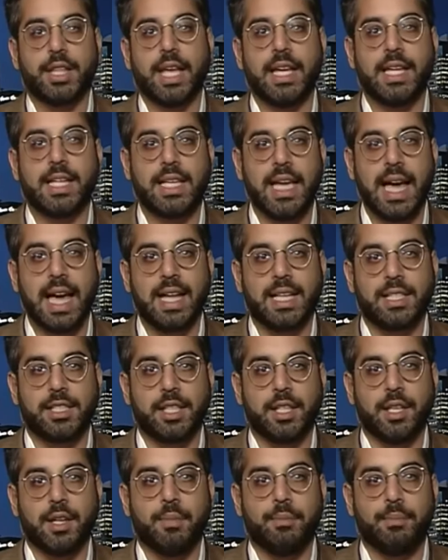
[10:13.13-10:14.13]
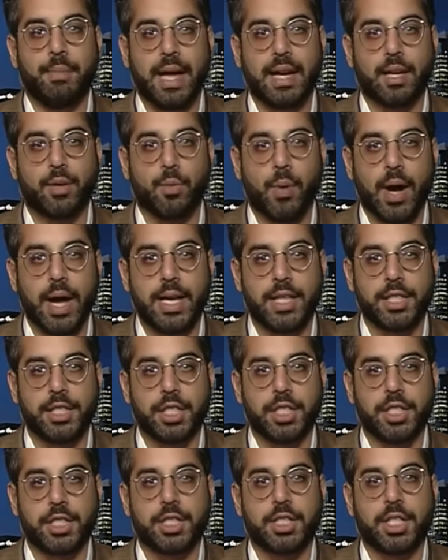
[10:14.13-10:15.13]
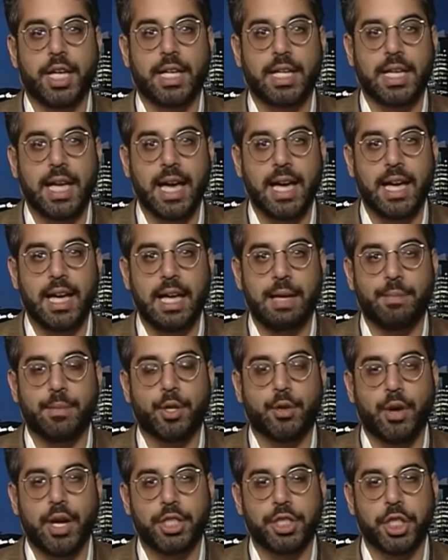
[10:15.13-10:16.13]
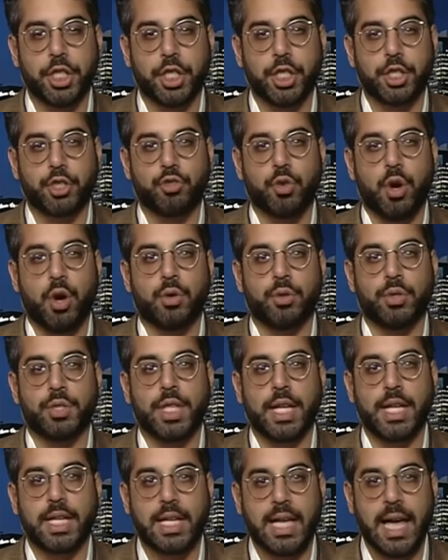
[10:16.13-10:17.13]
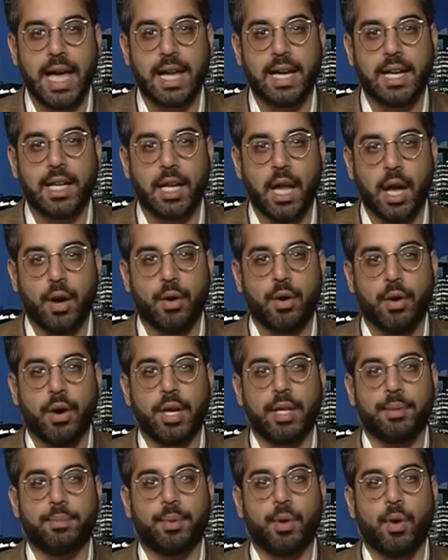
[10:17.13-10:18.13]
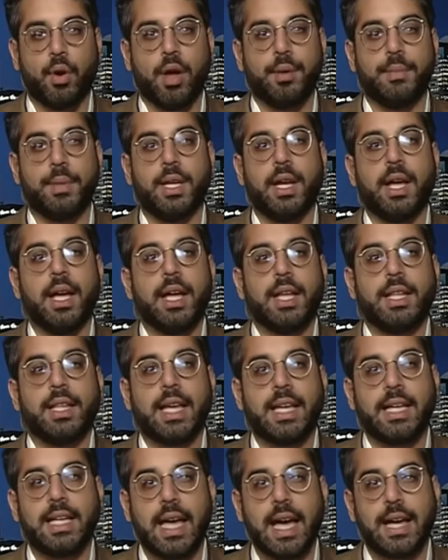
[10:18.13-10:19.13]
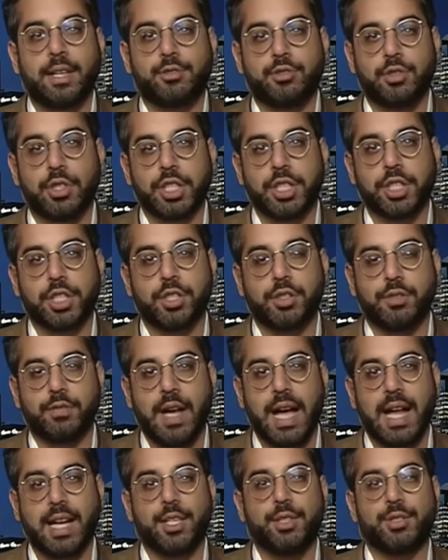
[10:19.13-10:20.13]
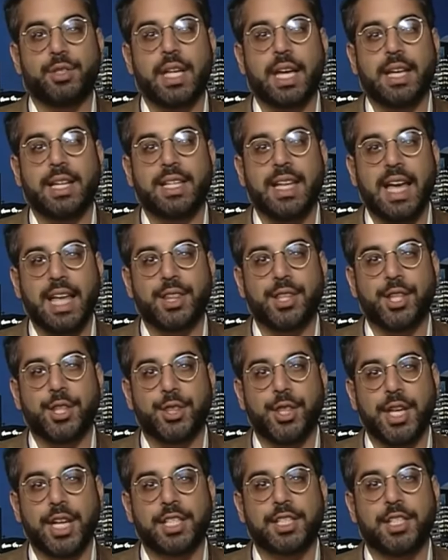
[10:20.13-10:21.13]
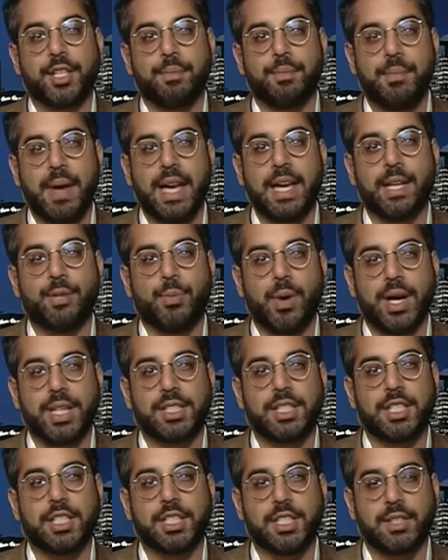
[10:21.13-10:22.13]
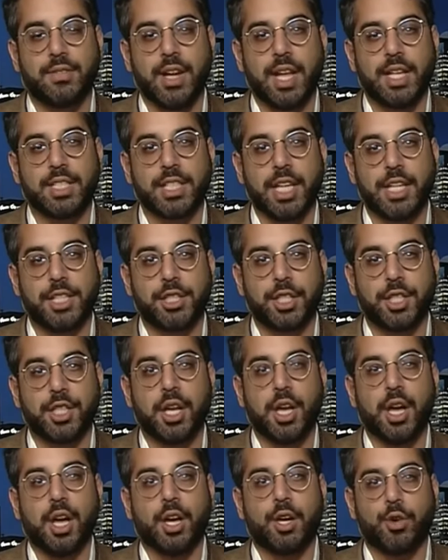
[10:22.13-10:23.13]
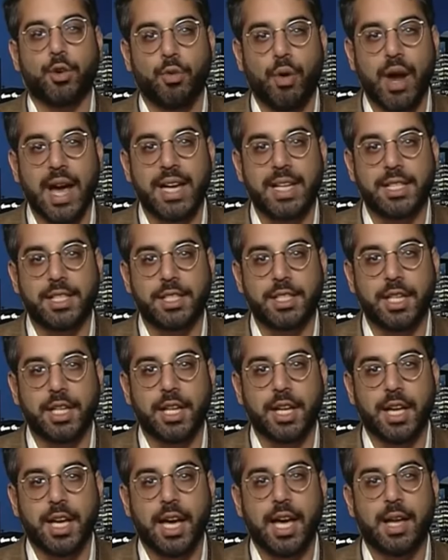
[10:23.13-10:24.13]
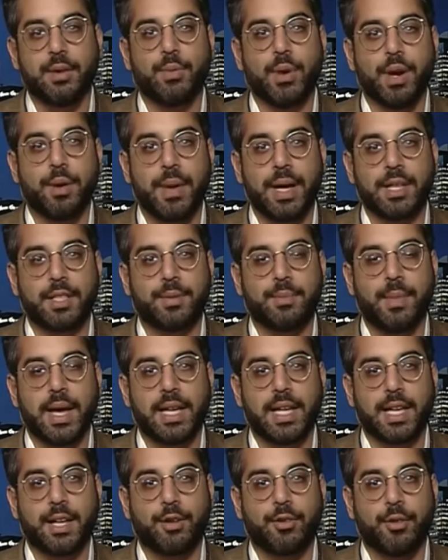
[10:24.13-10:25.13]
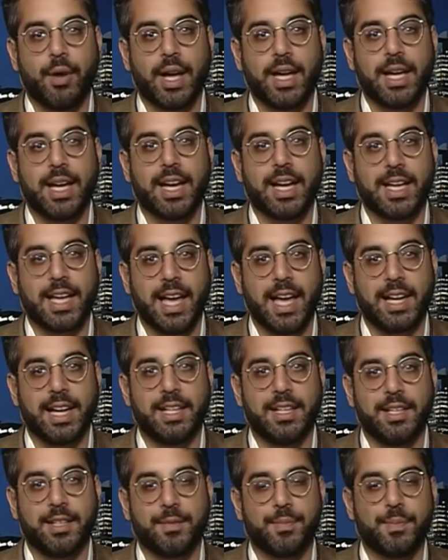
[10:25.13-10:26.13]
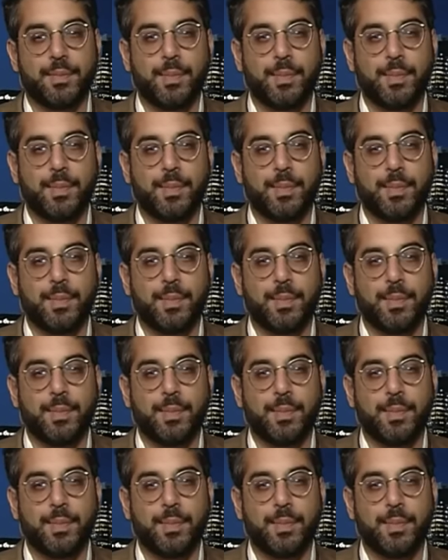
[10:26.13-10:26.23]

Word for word: they get better wages, they get immigration controls, they get lower unemployment, they get traditional values, they get the things that made Western civilization great and we're about to make it great again.